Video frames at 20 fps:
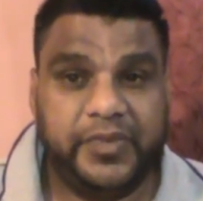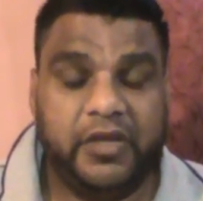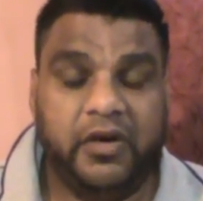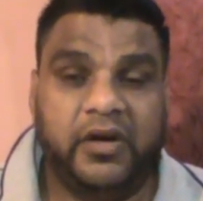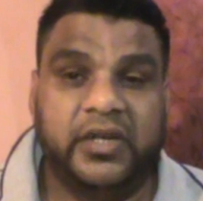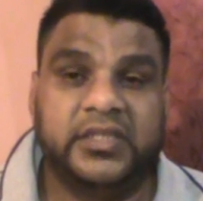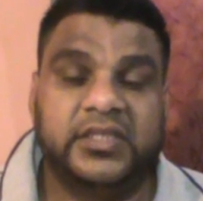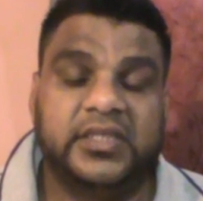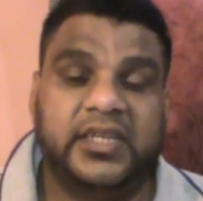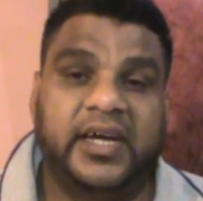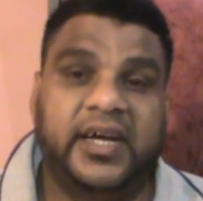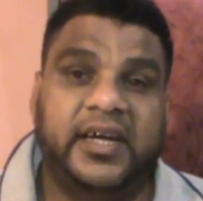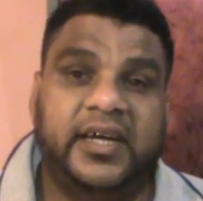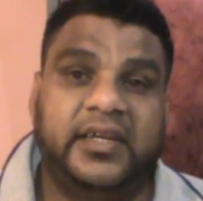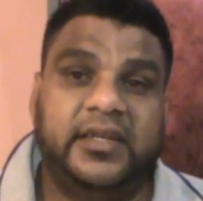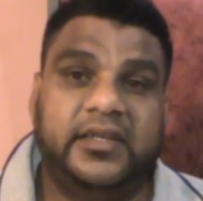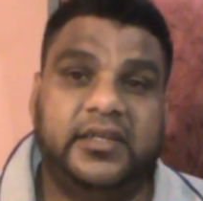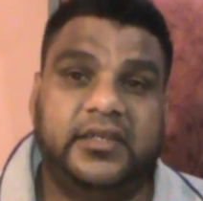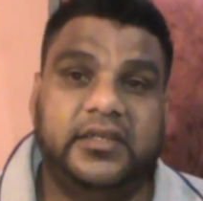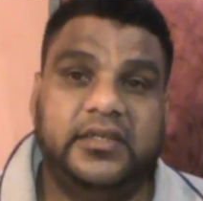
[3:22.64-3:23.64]

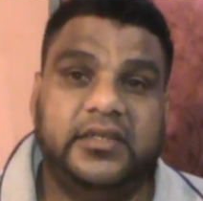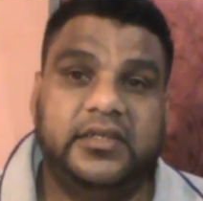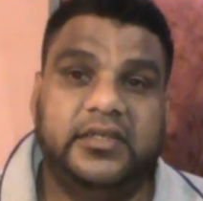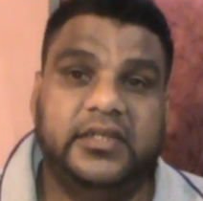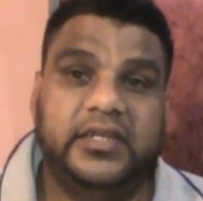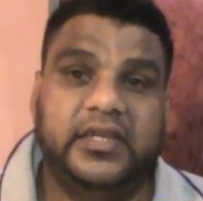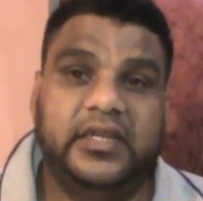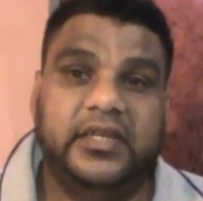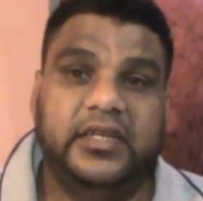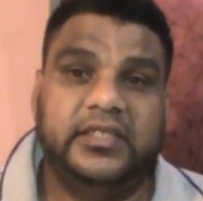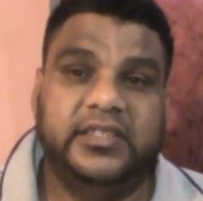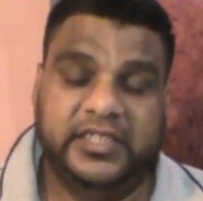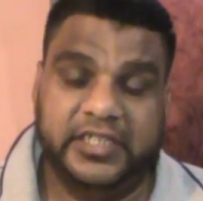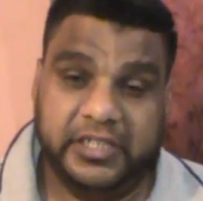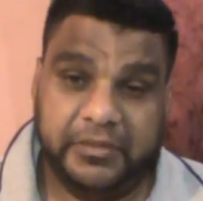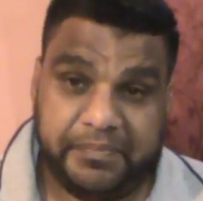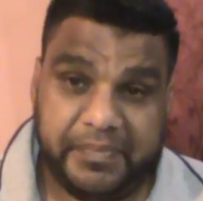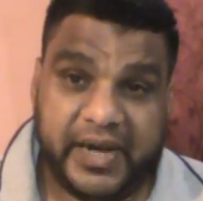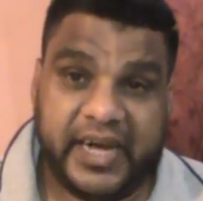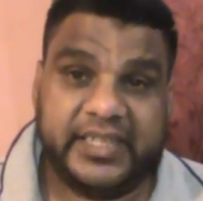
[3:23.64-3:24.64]
under
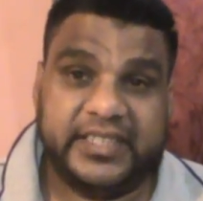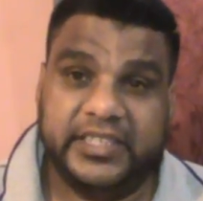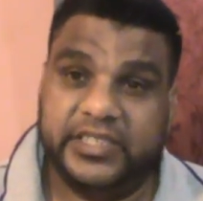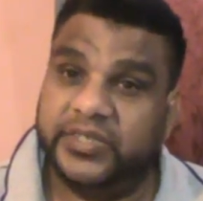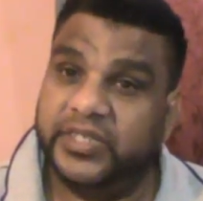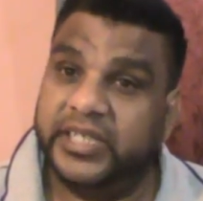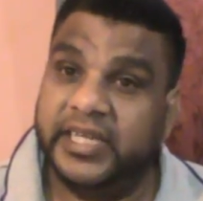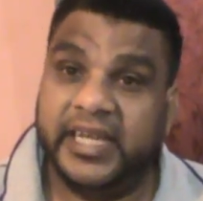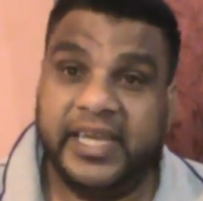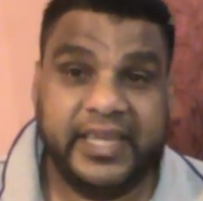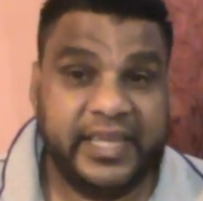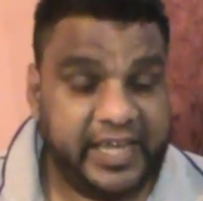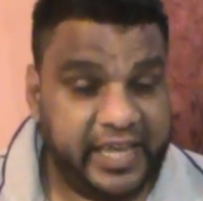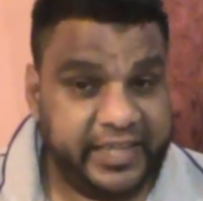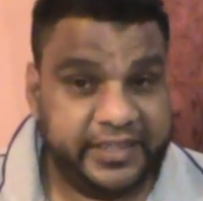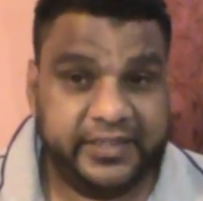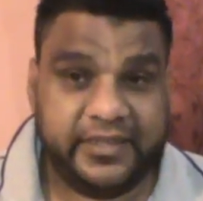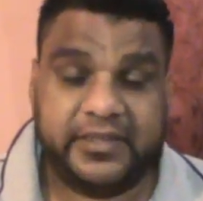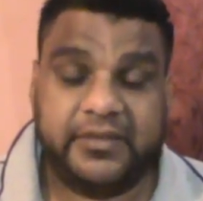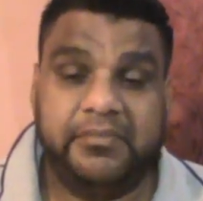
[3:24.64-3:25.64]
third party, so you ain't
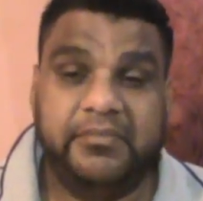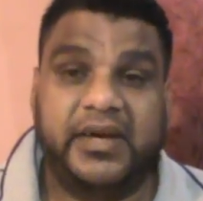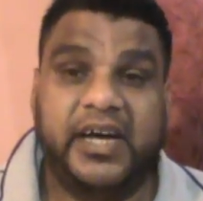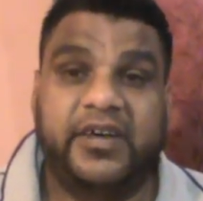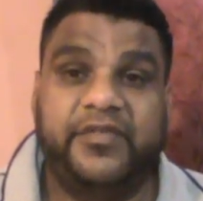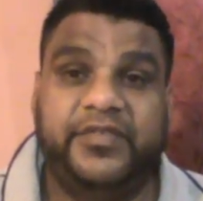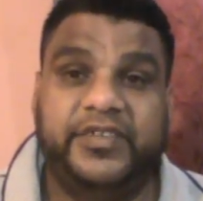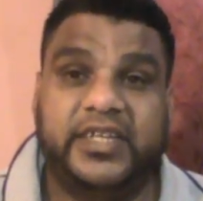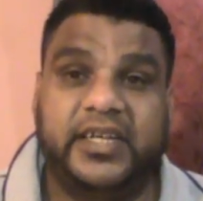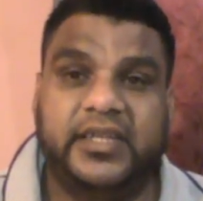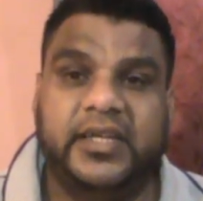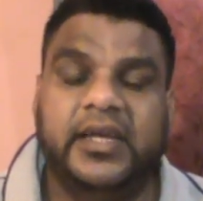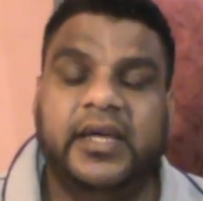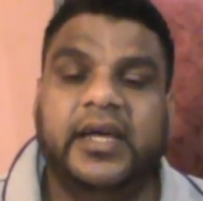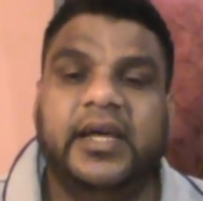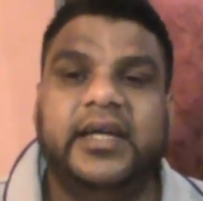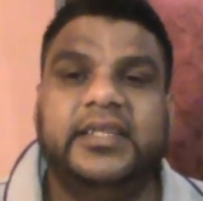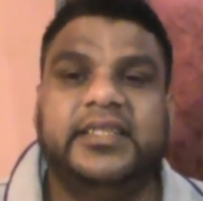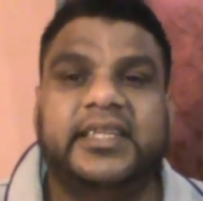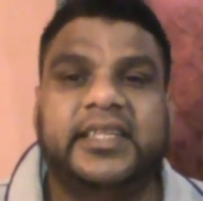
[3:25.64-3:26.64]
getting nothing back for that.
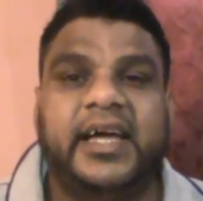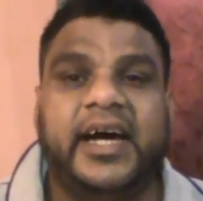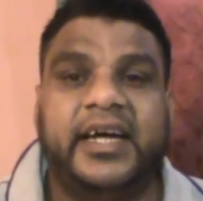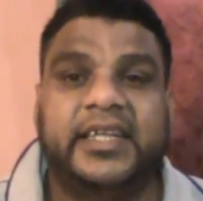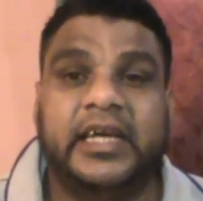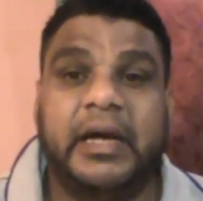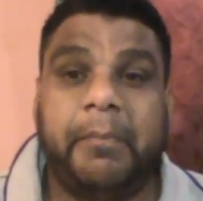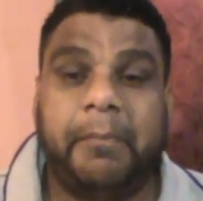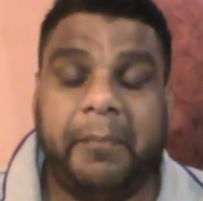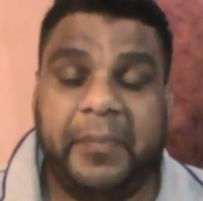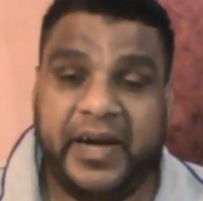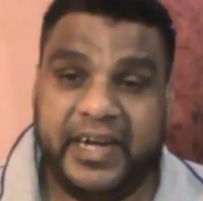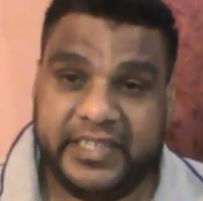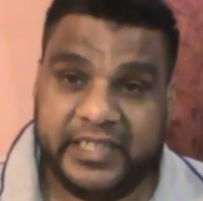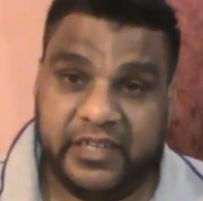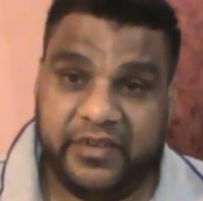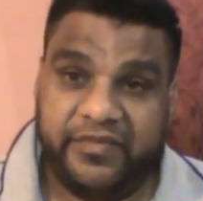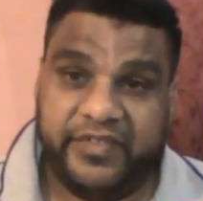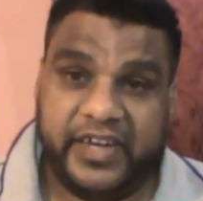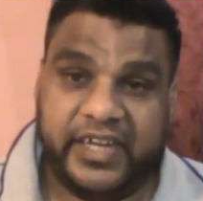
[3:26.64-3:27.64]
Then I had a
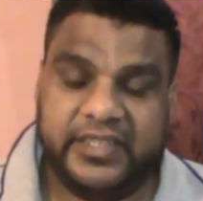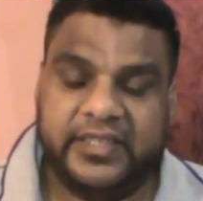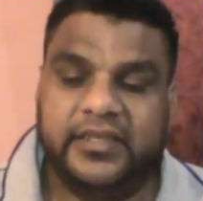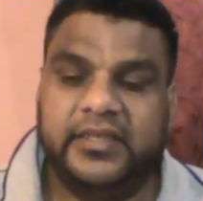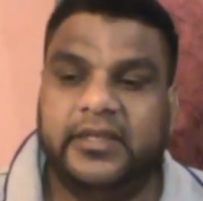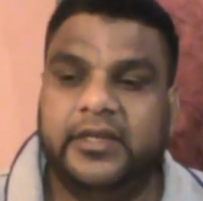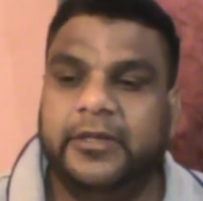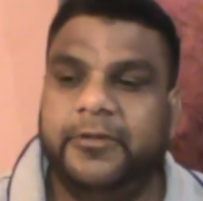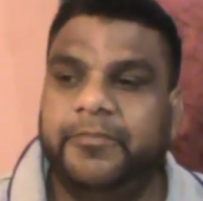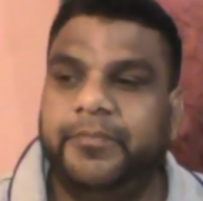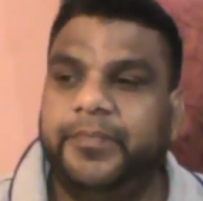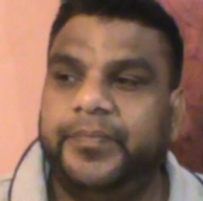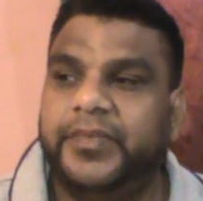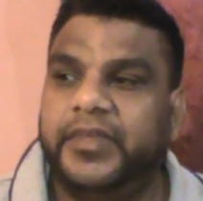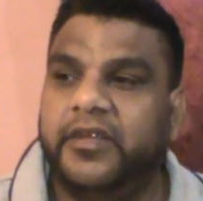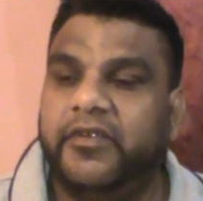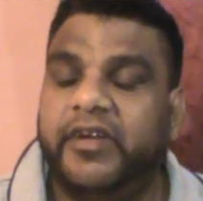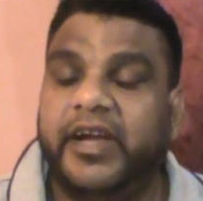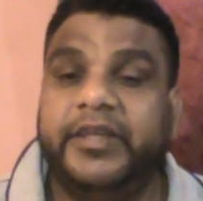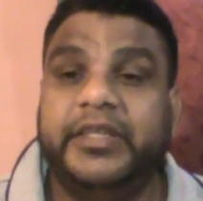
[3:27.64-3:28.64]
panel van,
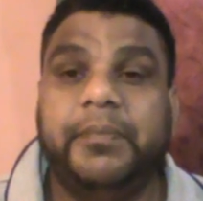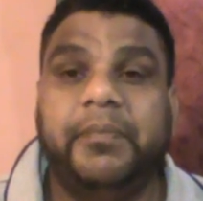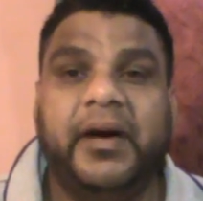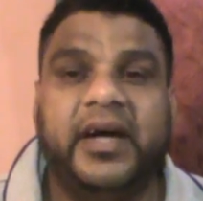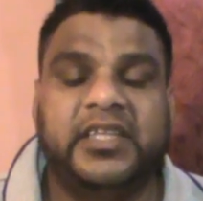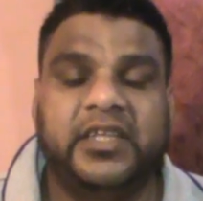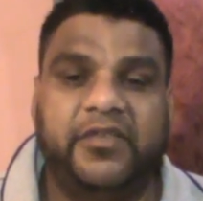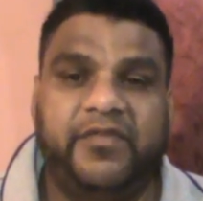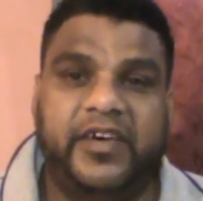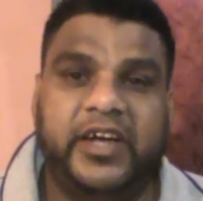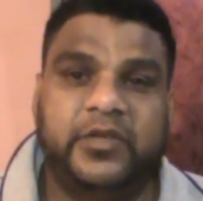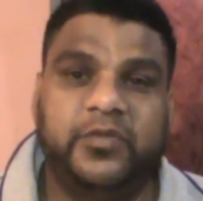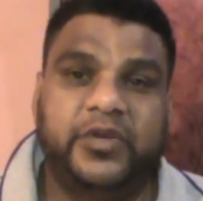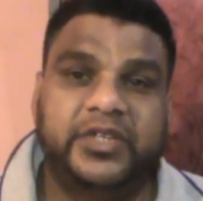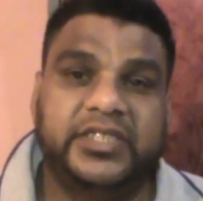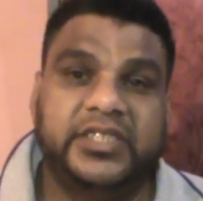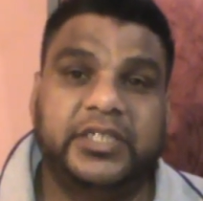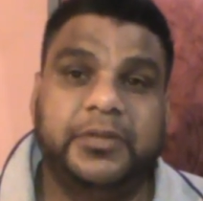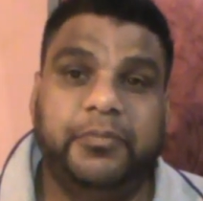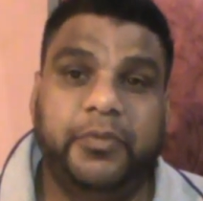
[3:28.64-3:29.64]
right? The panel van
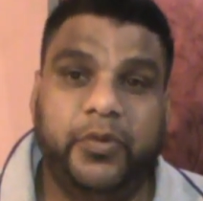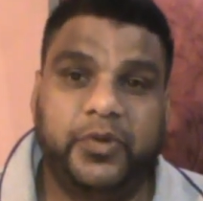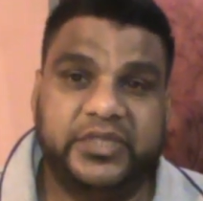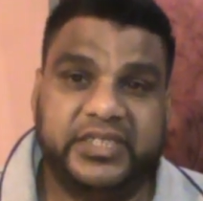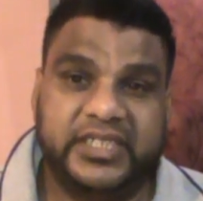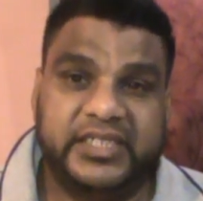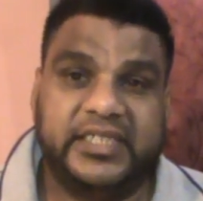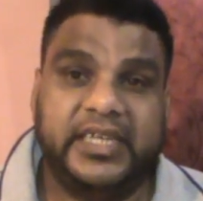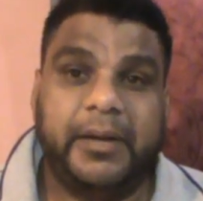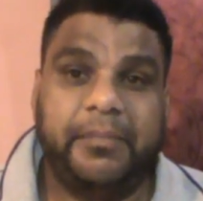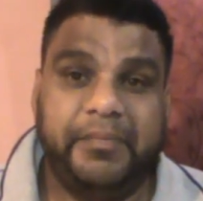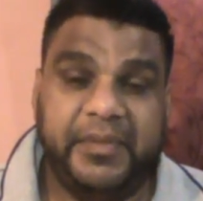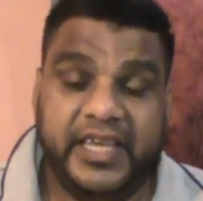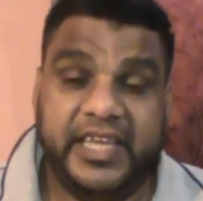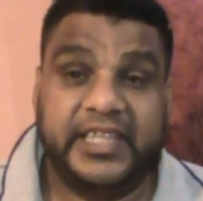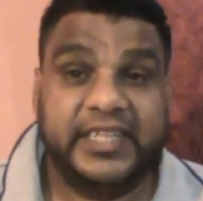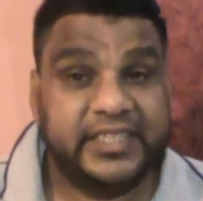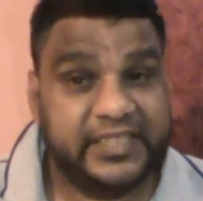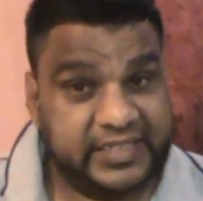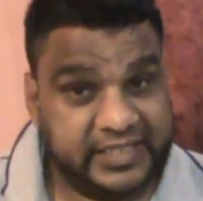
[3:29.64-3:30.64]
was in the process of
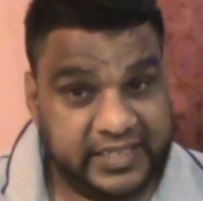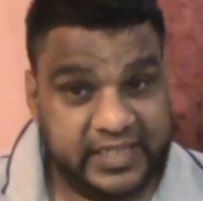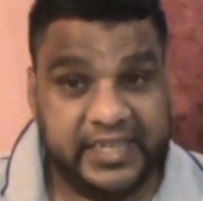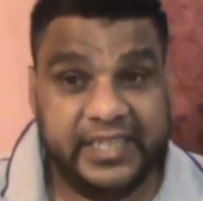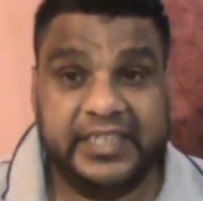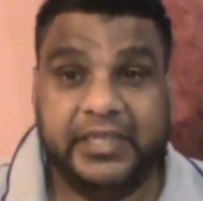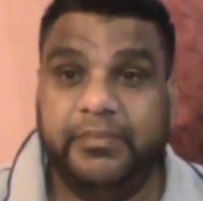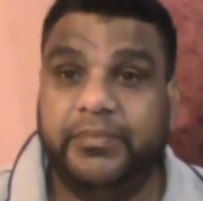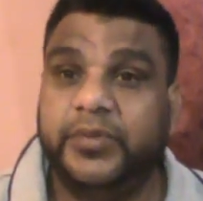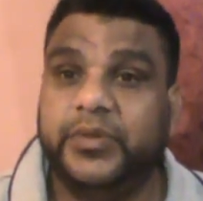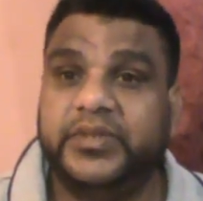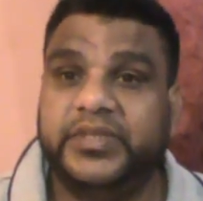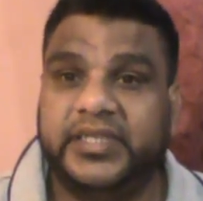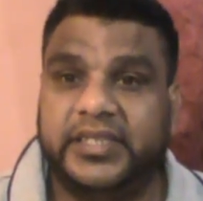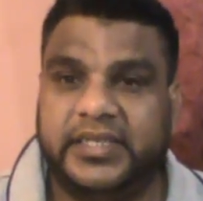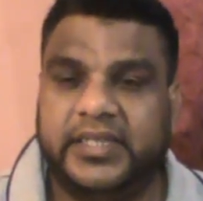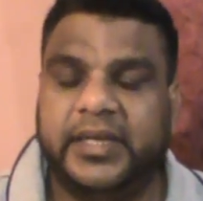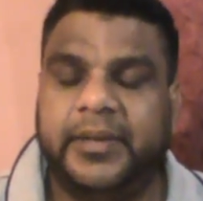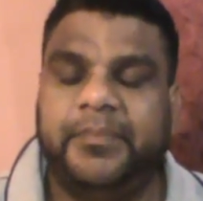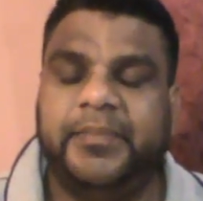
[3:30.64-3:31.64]
paying. It's still in the
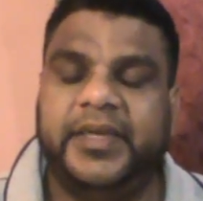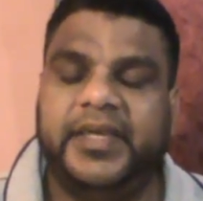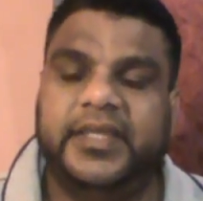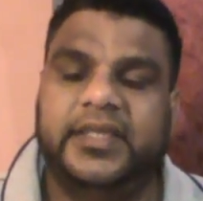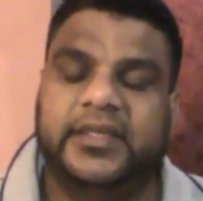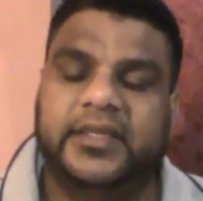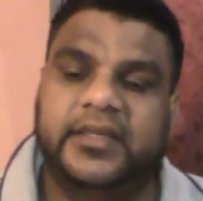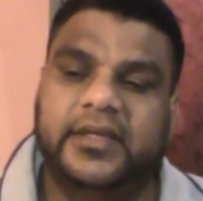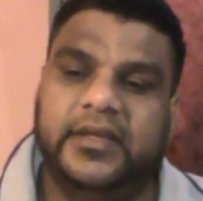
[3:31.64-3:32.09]
process of paying.